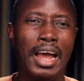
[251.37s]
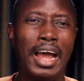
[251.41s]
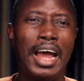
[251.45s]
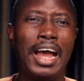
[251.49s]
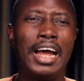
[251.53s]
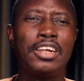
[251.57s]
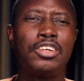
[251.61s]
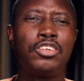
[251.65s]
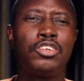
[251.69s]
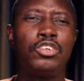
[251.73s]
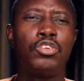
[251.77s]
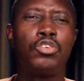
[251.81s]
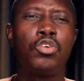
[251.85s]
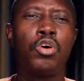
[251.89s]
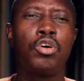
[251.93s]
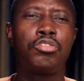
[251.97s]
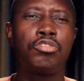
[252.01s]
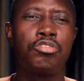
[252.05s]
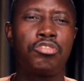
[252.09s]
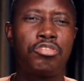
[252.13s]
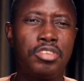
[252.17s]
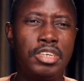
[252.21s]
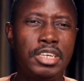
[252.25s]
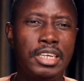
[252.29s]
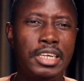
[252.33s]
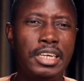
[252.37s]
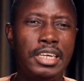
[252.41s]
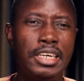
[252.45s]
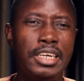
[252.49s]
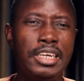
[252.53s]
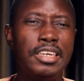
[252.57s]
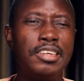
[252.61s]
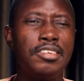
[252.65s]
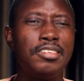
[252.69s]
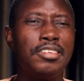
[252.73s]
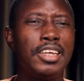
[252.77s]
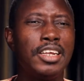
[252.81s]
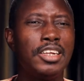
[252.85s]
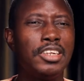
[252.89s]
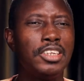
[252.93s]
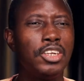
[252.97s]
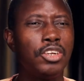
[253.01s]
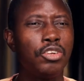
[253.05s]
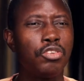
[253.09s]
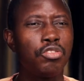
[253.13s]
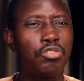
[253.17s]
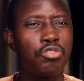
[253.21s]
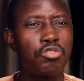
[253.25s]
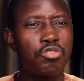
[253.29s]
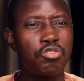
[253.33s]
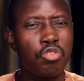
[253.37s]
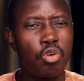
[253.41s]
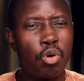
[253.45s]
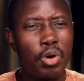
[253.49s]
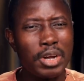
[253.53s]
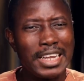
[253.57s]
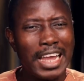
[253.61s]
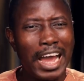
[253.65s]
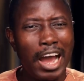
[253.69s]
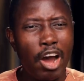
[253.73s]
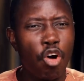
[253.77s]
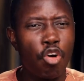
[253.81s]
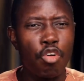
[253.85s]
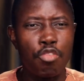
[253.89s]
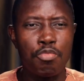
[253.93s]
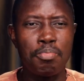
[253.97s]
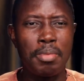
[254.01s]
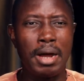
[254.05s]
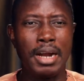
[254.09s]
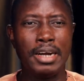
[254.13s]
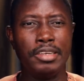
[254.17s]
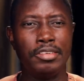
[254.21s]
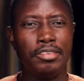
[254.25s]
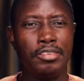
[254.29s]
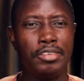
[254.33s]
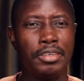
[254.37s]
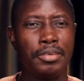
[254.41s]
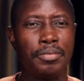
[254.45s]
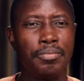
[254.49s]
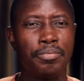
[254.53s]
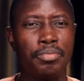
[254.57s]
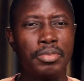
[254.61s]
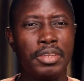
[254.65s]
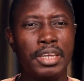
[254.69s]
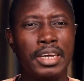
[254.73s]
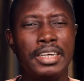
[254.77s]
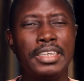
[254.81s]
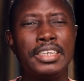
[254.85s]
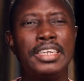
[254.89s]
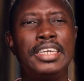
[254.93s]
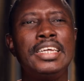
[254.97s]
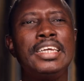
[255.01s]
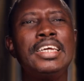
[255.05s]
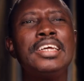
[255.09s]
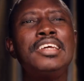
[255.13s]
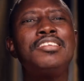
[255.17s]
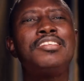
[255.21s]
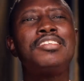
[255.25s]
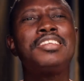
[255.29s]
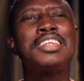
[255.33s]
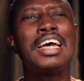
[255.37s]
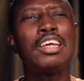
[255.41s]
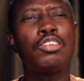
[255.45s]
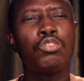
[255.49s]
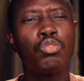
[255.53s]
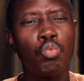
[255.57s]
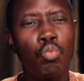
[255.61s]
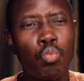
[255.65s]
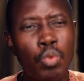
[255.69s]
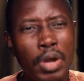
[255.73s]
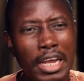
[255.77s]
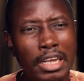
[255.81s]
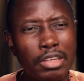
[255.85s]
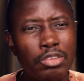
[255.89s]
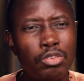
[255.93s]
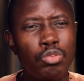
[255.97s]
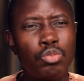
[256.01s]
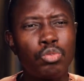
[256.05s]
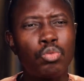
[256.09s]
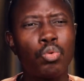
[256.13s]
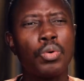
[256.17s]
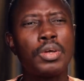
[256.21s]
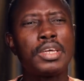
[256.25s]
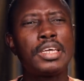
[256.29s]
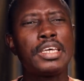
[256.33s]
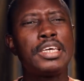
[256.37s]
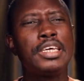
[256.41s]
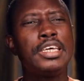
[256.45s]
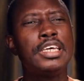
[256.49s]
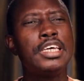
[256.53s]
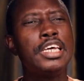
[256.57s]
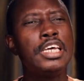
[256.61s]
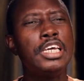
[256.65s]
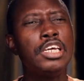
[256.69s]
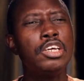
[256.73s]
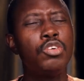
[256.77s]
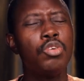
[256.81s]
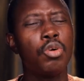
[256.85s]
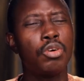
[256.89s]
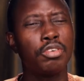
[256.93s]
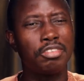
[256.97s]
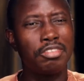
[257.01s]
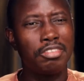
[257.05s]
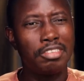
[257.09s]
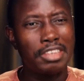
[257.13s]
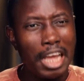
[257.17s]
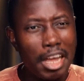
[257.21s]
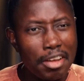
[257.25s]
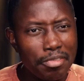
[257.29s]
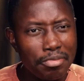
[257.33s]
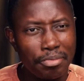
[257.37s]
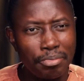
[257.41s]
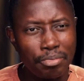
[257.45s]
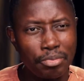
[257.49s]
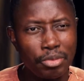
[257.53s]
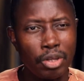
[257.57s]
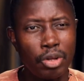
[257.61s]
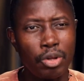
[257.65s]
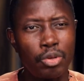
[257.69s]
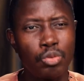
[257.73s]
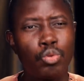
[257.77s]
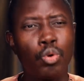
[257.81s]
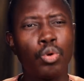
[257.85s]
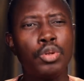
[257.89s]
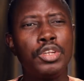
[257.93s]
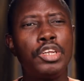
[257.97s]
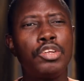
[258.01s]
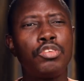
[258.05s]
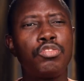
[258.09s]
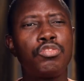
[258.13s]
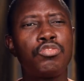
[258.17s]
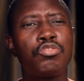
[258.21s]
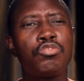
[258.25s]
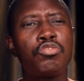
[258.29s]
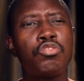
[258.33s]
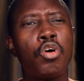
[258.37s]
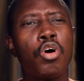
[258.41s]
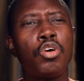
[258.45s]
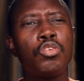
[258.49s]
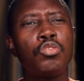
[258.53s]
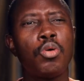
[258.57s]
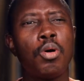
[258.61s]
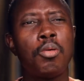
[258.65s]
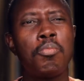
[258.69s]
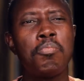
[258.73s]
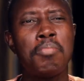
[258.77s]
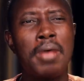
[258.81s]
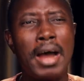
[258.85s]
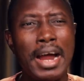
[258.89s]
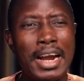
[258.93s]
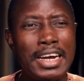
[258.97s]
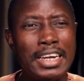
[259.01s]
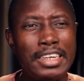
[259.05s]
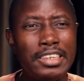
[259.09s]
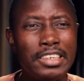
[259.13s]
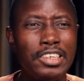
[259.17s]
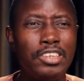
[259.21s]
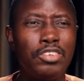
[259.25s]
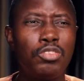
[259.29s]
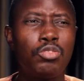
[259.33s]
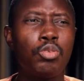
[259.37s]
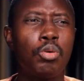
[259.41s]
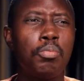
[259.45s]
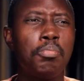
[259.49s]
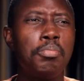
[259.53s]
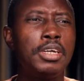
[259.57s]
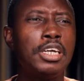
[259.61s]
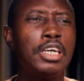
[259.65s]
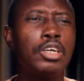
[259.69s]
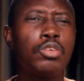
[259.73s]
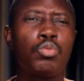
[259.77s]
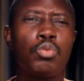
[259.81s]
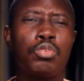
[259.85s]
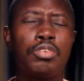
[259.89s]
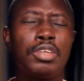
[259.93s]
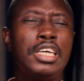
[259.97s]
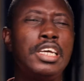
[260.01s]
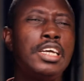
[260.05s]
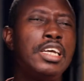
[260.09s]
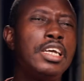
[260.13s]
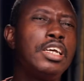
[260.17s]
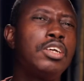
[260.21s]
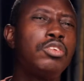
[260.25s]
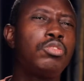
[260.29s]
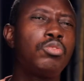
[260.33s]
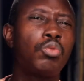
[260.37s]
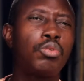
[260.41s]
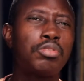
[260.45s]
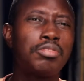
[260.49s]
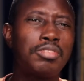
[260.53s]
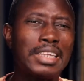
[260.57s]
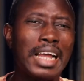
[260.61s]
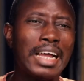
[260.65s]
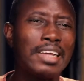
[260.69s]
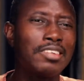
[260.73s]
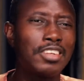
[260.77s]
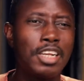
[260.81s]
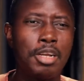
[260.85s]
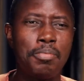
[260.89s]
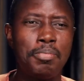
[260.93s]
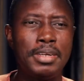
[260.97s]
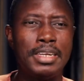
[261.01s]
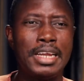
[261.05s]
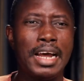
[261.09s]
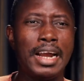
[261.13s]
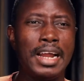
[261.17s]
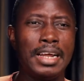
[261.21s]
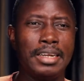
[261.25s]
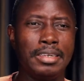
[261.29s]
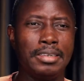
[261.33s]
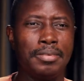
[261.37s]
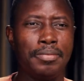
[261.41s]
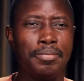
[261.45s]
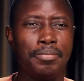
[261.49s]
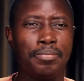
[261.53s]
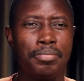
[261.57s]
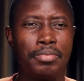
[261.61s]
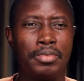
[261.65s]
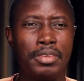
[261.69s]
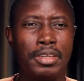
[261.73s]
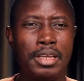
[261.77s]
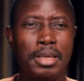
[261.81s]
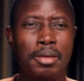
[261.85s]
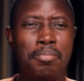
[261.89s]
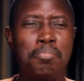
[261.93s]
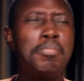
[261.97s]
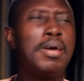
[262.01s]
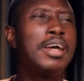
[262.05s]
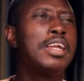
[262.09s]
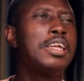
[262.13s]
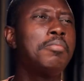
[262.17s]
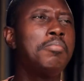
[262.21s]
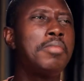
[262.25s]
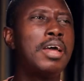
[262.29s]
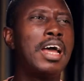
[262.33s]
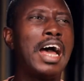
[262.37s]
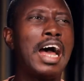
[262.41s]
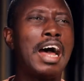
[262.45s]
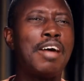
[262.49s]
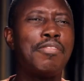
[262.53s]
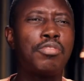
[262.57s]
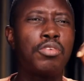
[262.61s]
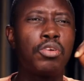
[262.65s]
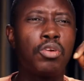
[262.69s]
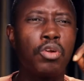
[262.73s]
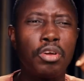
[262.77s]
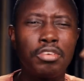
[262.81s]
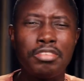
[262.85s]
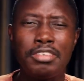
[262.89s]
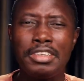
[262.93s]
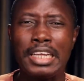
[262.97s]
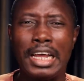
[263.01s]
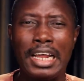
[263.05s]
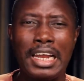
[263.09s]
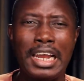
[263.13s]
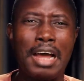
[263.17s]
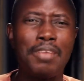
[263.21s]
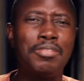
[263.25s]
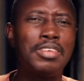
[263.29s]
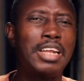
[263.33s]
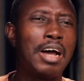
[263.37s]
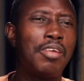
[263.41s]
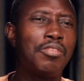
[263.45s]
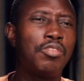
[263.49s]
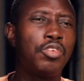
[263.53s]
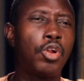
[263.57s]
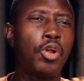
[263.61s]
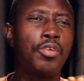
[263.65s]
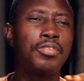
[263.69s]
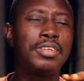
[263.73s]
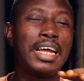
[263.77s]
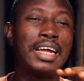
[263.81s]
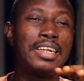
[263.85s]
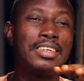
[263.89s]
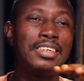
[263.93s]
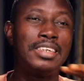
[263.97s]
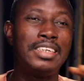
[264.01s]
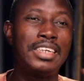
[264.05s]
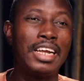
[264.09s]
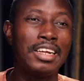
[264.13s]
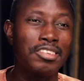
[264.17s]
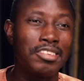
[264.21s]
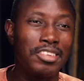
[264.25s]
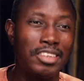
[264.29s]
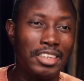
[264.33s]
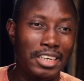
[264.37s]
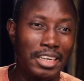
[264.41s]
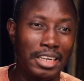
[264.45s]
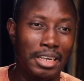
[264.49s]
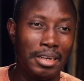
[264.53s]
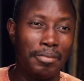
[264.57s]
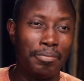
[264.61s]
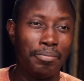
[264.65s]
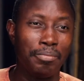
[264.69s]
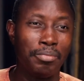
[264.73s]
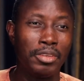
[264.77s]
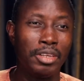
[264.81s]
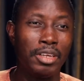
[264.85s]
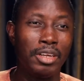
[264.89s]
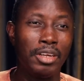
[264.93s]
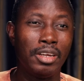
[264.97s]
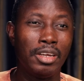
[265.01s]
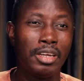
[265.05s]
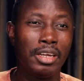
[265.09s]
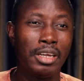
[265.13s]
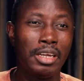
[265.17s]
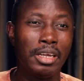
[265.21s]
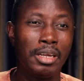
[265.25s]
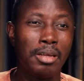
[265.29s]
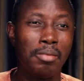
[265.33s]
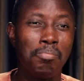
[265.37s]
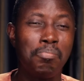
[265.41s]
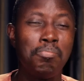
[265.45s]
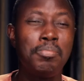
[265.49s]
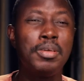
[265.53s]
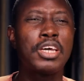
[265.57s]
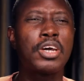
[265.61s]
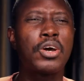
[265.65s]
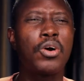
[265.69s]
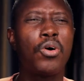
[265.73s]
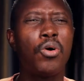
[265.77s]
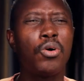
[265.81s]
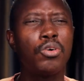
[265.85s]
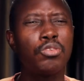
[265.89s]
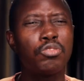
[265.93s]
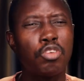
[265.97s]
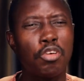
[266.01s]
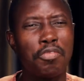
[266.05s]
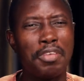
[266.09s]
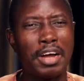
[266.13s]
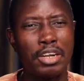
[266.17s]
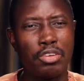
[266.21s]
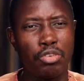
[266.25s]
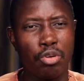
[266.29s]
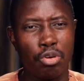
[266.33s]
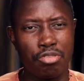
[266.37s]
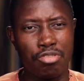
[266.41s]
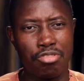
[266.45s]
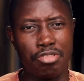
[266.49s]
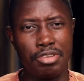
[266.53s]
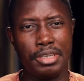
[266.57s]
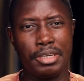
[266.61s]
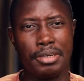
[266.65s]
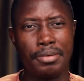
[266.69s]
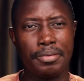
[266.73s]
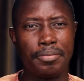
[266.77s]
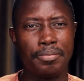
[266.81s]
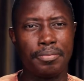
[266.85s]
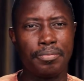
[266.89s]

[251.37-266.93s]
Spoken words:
Adultery is a destroyer of marriage. The easiest way to kill yourself, to destroy your marriage, is to start sleeping around. Many men have lost their life, they have lost their destiny because of adultery.